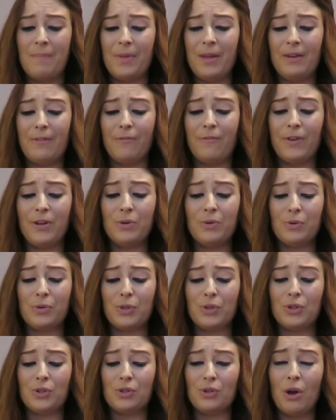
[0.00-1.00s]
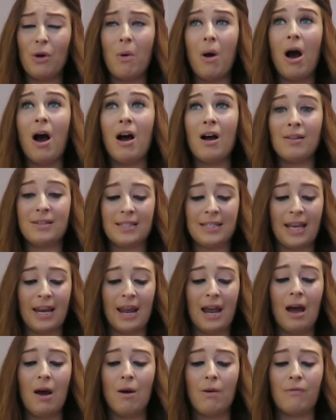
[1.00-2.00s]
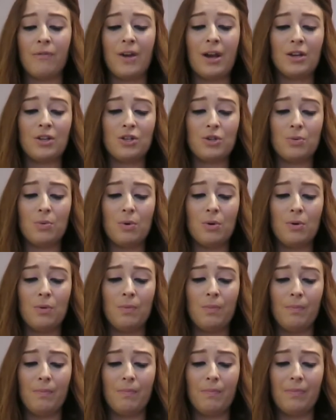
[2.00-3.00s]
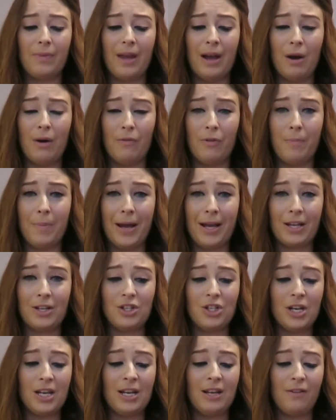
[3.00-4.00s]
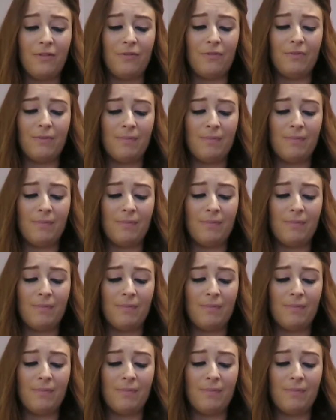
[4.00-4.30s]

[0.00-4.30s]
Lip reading: it feels so hard to get it out of the packaging.